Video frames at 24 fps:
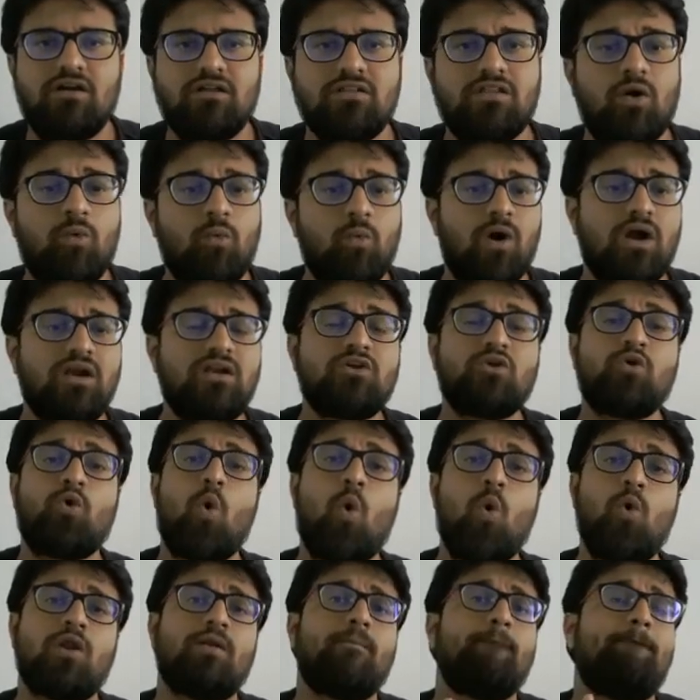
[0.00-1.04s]
the word
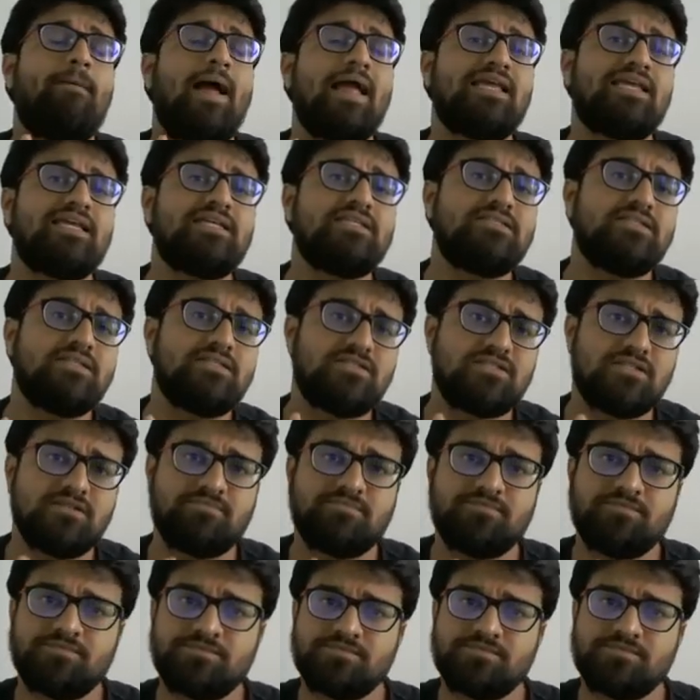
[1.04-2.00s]
core banking system?